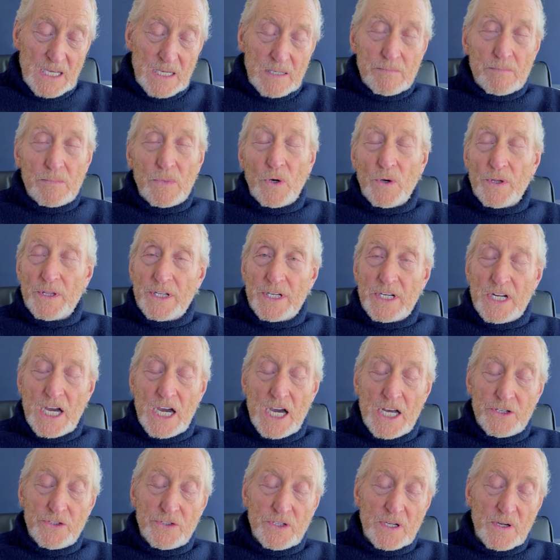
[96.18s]
More than
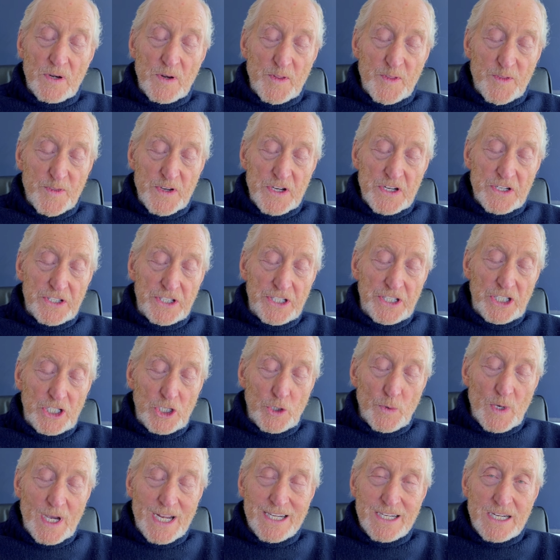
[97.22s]
130
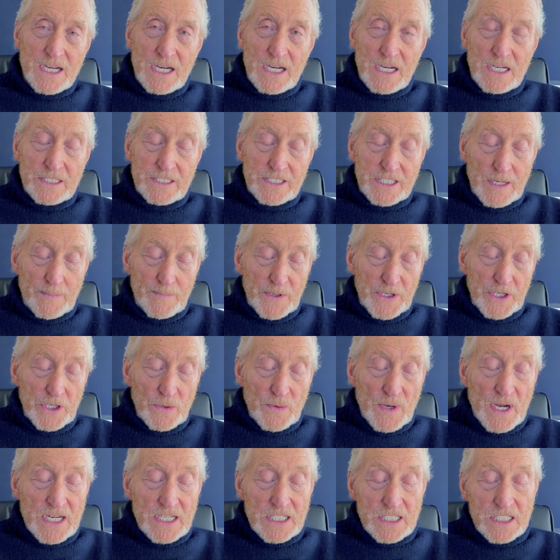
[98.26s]

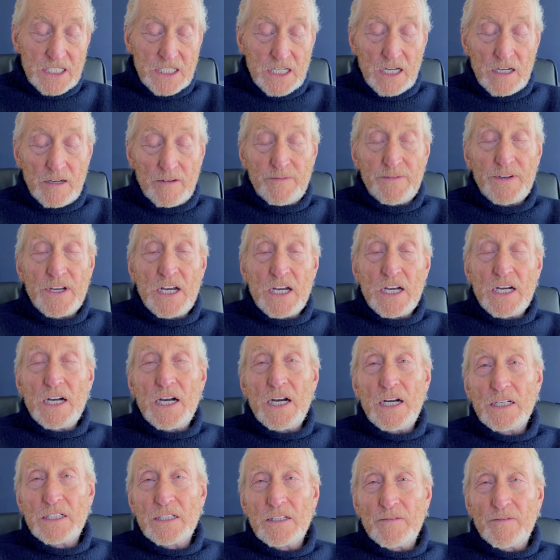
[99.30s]
UNRWA staff
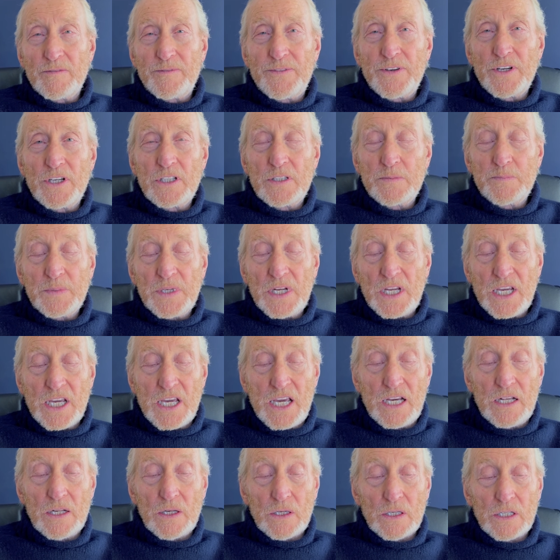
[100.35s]
are confirmed
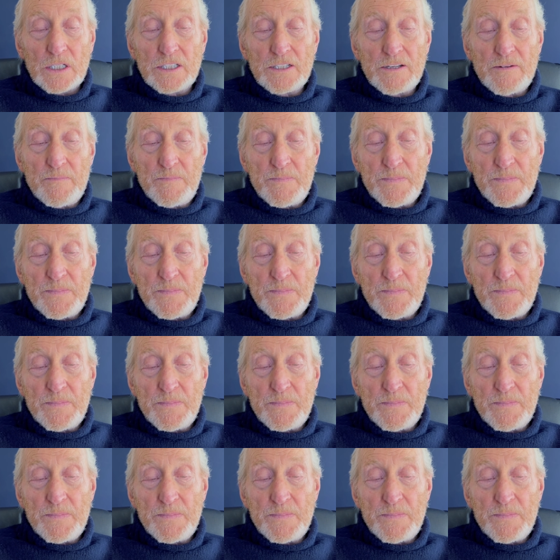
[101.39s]
killed